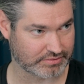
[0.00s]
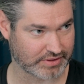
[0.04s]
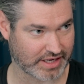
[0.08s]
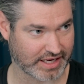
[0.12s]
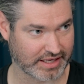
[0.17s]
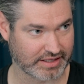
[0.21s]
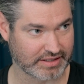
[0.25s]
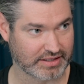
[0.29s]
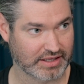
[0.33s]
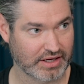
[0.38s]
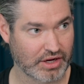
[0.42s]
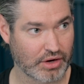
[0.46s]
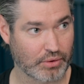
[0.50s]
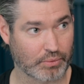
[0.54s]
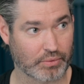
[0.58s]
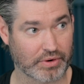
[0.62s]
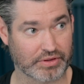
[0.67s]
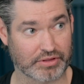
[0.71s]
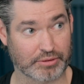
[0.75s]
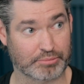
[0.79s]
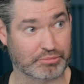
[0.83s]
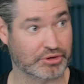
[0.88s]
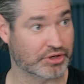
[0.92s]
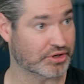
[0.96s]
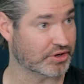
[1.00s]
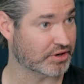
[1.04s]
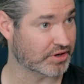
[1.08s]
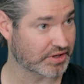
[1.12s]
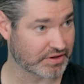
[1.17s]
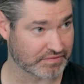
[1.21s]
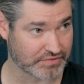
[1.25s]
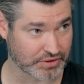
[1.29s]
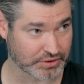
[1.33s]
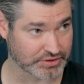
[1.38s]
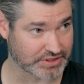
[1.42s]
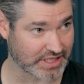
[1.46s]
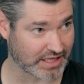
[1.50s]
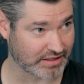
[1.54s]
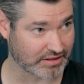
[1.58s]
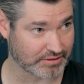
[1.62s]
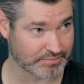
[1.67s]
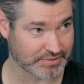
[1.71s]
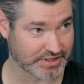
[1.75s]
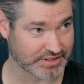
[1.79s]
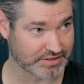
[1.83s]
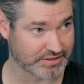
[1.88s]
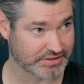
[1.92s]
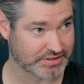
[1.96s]
right? Where the purity of those
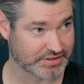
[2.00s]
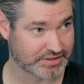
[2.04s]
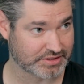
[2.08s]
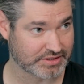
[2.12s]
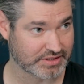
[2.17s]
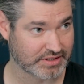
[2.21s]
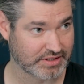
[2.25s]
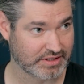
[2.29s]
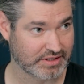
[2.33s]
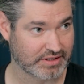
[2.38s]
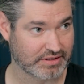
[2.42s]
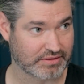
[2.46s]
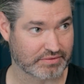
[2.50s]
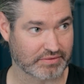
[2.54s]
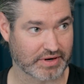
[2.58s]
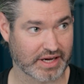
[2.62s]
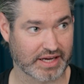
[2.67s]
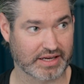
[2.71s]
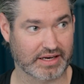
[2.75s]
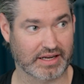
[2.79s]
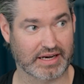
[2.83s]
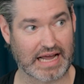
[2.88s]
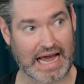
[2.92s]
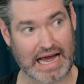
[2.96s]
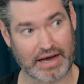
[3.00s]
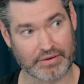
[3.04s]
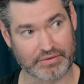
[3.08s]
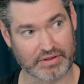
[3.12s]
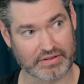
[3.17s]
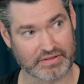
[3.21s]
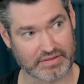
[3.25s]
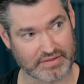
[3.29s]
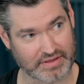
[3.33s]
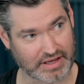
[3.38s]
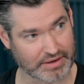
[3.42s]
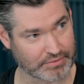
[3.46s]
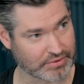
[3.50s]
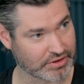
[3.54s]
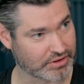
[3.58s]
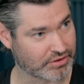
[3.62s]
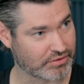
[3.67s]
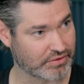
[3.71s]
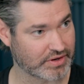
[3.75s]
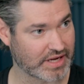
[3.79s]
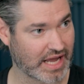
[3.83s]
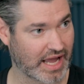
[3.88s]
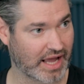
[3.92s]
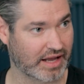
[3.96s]
elements, right, and how they were
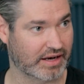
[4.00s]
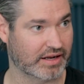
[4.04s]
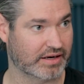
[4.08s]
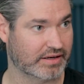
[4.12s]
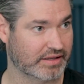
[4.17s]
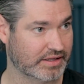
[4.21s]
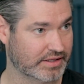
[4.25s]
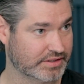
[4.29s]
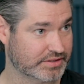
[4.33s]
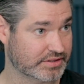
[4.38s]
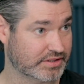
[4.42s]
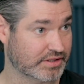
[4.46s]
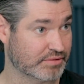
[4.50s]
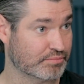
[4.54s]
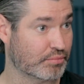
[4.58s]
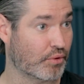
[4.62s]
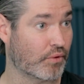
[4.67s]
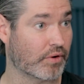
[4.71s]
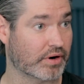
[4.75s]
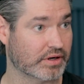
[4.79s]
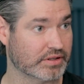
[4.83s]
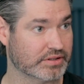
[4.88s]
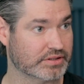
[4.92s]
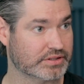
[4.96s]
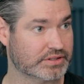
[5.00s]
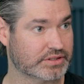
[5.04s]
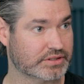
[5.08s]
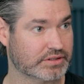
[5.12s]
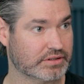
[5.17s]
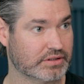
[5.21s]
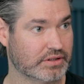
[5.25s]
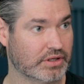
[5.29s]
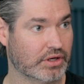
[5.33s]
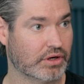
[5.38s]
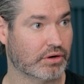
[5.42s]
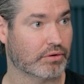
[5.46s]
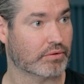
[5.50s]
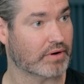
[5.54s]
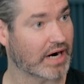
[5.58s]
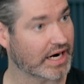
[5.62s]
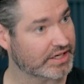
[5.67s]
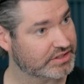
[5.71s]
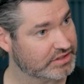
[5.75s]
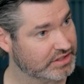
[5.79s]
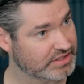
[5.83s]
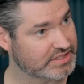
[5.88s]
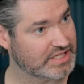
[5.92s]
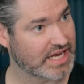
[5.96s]
created is the importance. We're
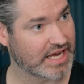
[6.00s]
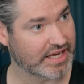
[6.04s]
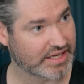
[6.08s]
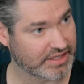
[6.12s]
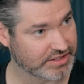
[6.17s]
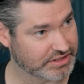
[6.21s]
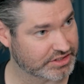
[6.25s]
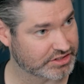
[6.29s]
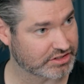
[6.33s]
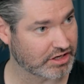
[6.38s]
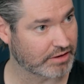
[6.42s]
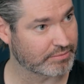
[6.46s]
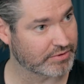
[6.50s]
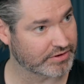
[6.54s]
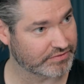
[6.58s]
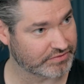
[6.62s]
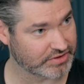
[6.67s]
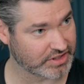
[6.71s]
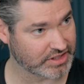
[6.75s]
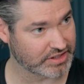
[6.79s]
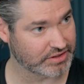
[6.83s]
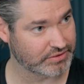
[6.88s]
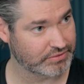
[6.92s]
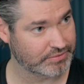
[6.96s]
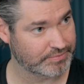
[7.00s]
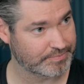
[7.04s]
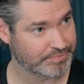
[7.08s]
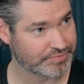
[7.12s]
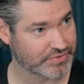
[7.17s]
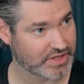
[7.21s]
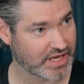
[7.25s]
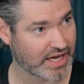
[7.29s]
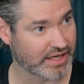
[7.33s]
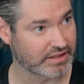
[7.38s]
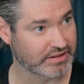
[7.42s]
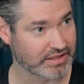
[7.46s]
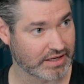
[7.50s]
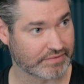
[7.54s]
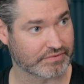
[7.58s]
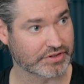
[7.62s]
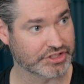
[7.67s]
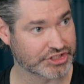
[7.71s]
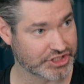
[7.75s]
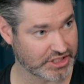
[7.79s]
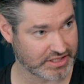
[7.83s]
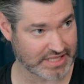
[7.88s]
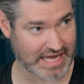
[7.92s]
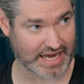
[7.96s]
actually taking some of you and
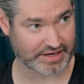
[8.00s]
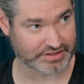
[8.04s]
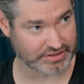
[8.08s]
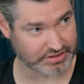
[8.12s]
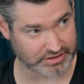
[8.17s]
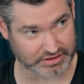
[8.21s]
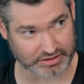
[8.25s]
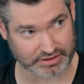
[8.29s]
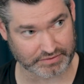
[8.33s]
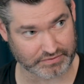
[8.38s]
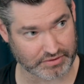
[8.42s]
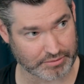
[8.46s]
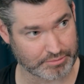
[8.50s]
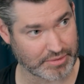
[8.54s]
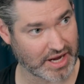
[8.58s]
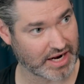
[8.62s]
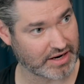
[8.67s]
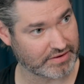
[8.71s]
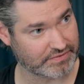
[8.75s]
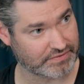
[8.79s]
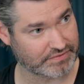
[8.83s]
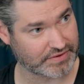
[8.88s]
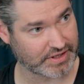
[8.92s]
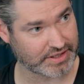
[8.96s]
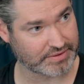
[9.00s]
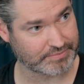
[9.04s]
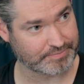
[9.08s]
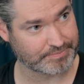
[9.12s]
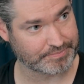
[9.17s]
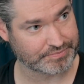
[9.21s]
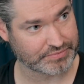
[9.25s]
leveraging that to deliver benefit.